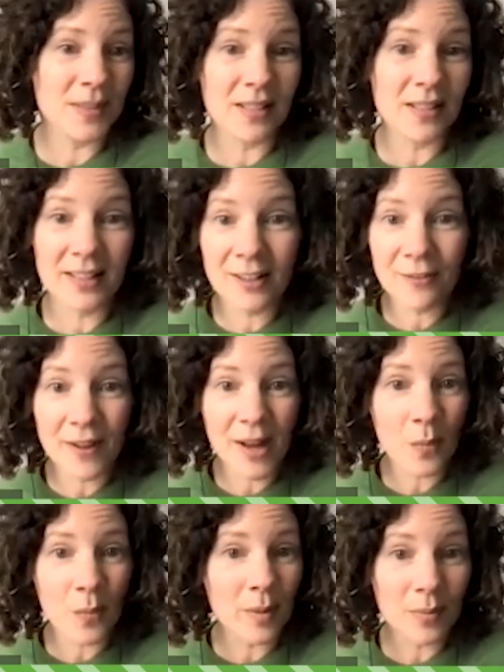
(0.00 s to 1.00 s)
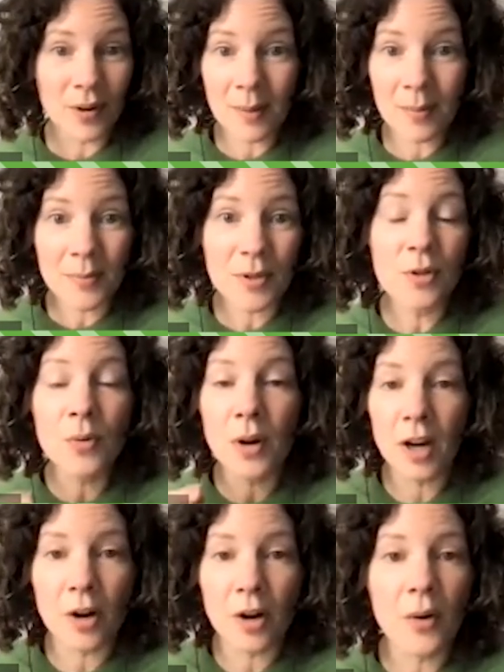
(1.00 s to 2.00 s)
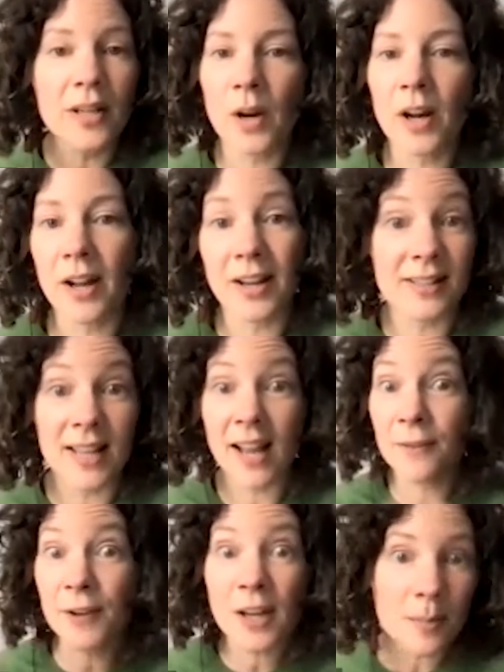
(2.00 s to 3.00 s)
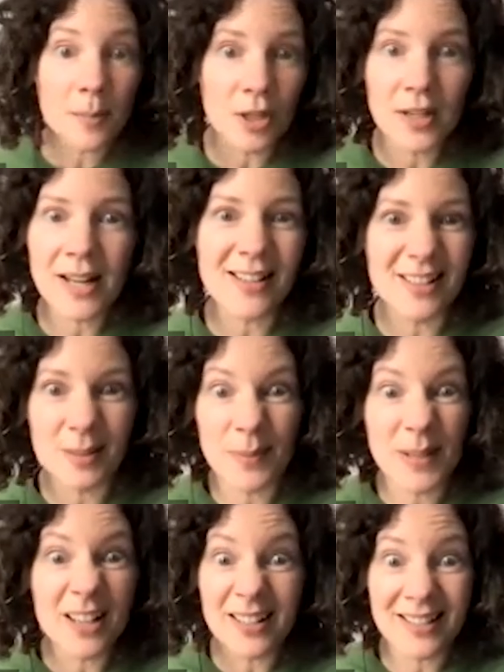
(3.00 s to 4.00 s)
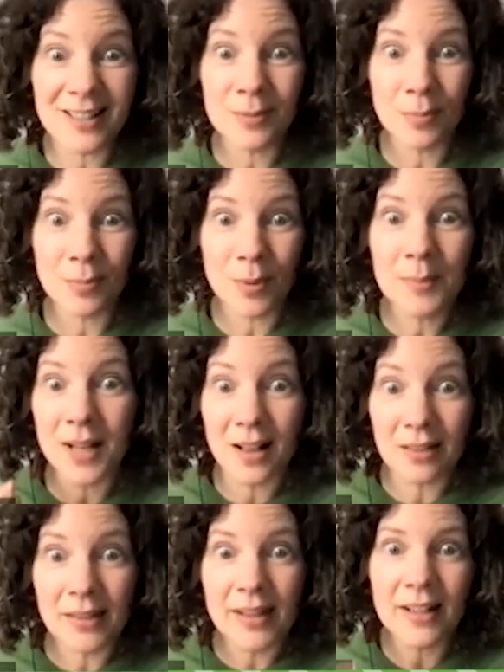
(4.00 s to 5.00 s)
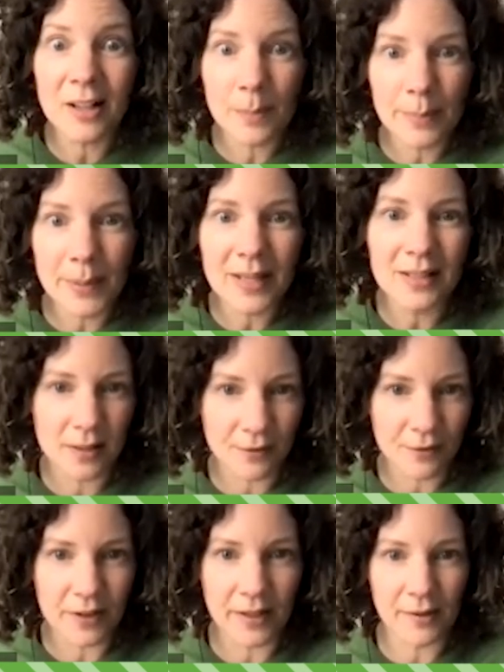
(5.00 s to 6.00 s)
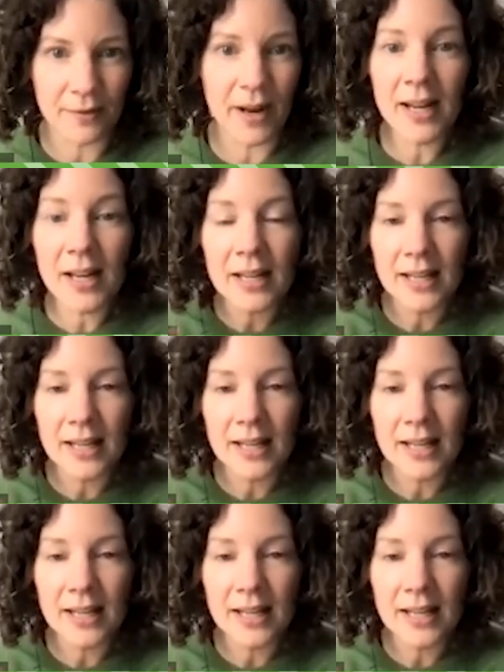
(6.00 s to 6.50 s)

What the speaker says: Solidify what problem you are going to work on, because every community experiences problems a little bit differently, right?